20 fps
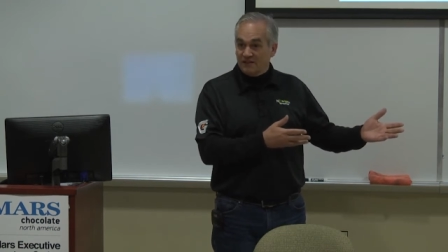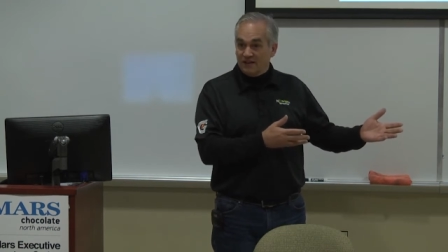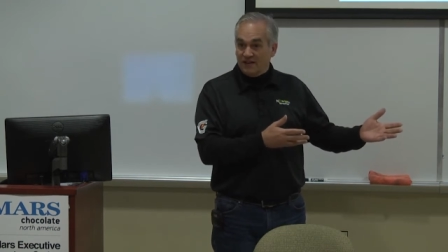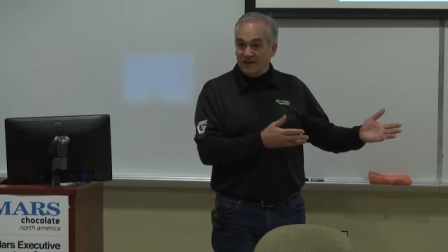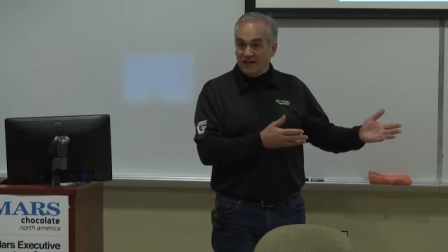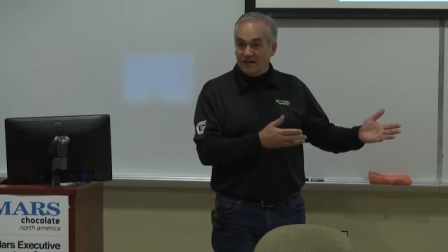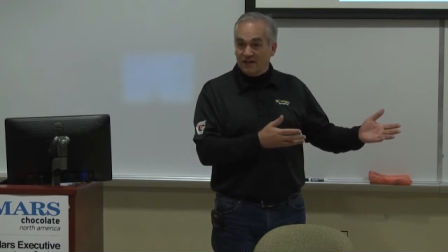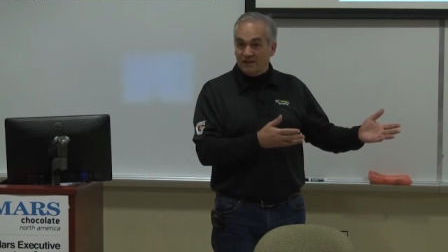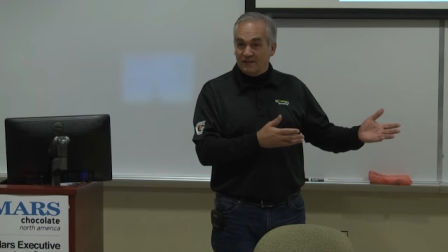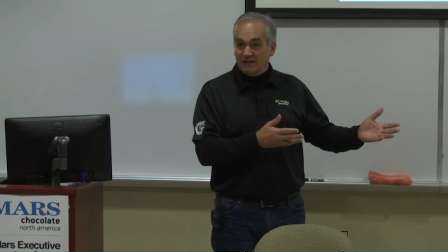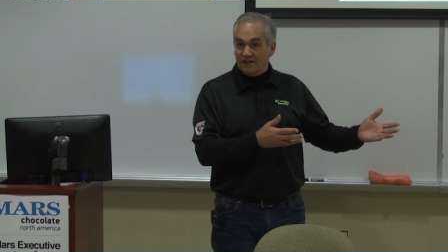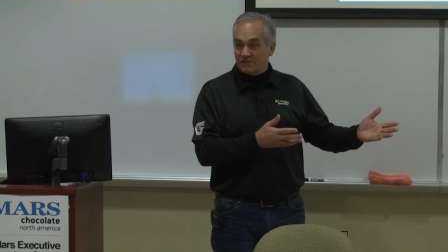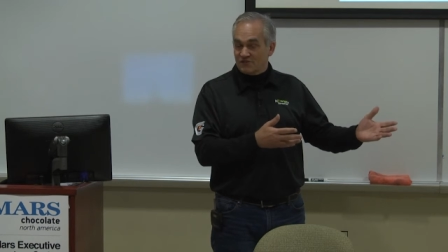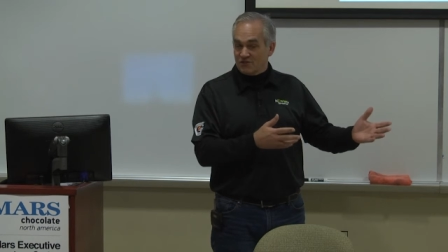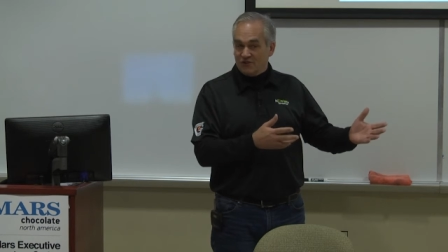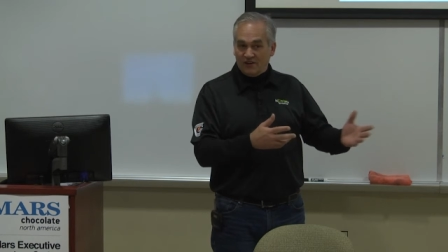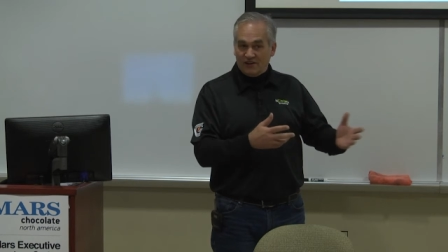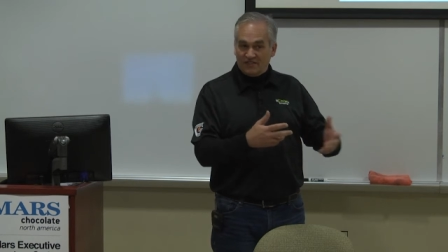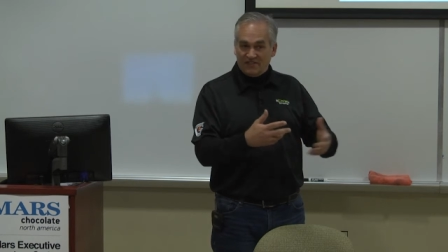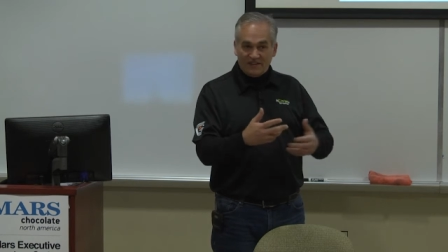And uh,
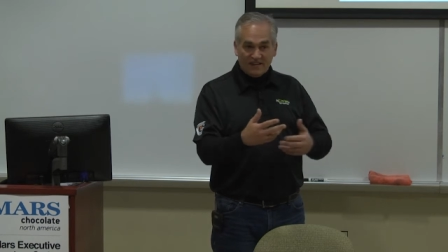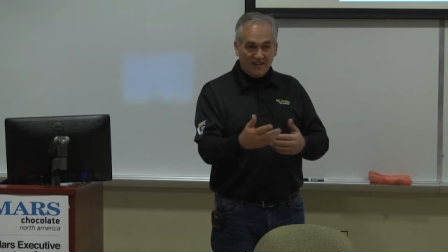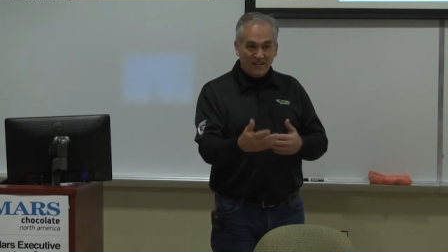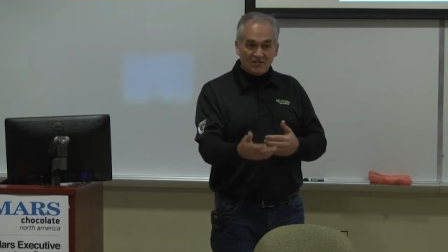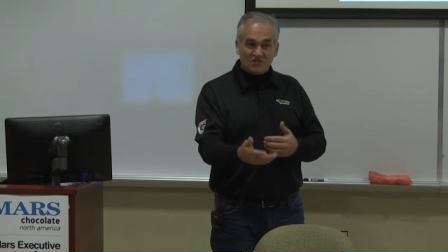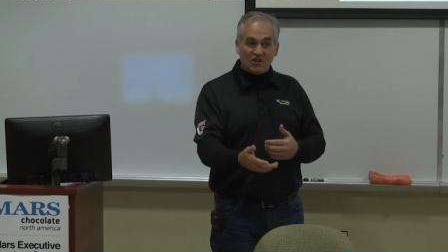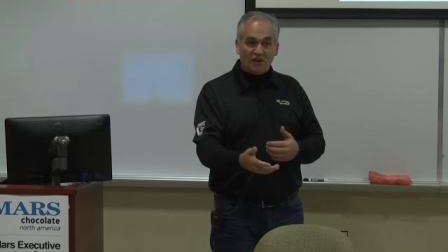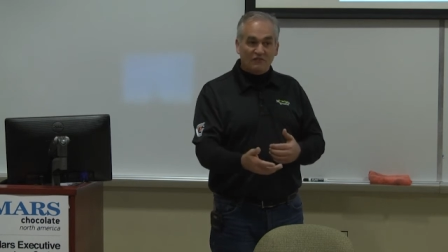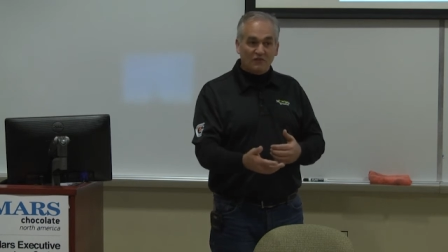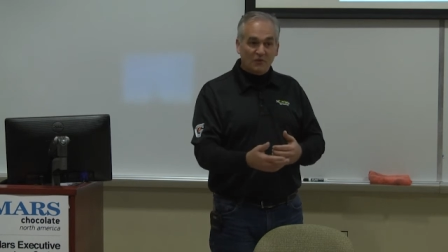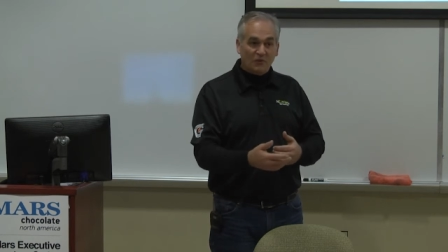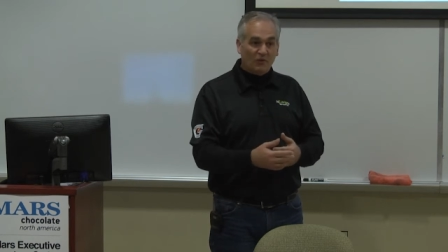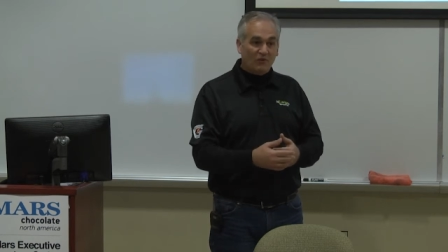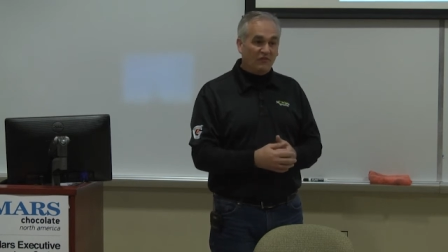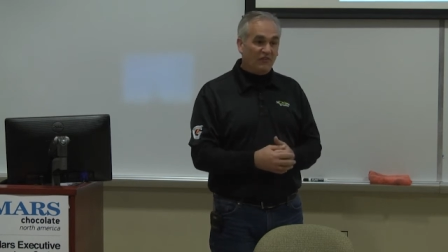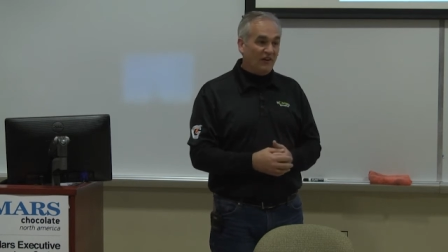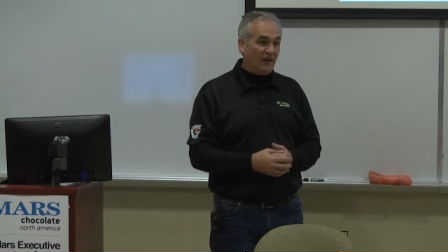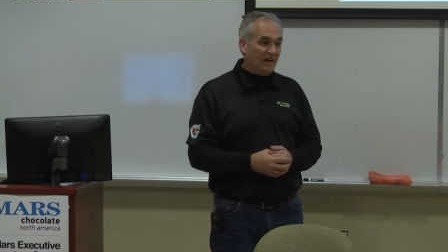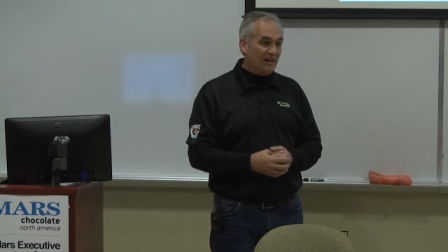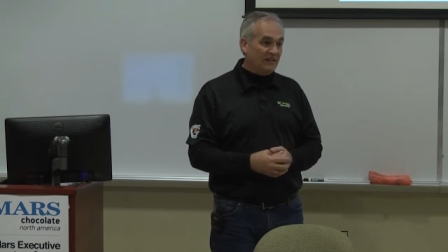so I think each of you will
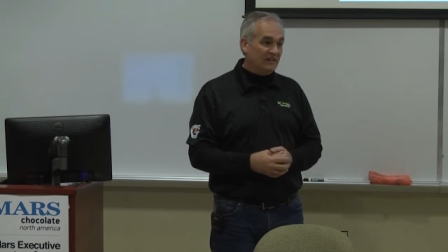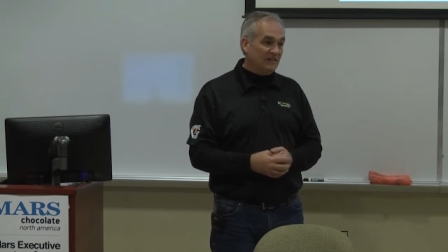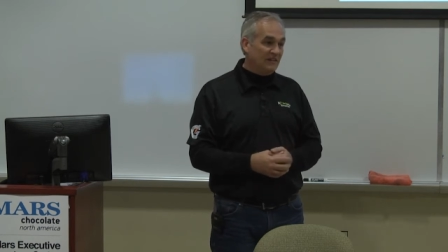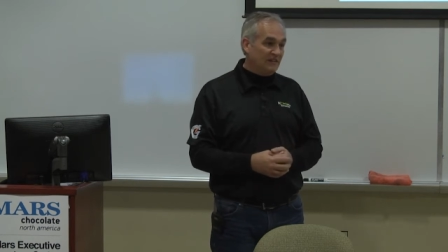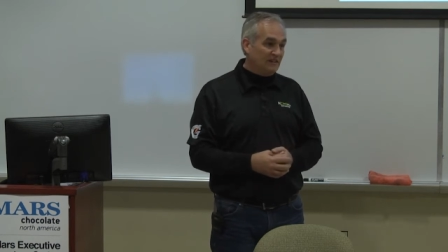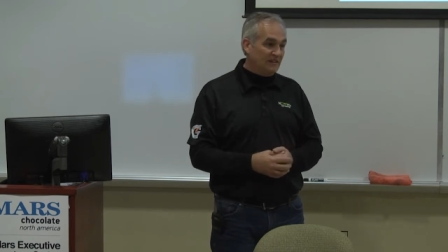find,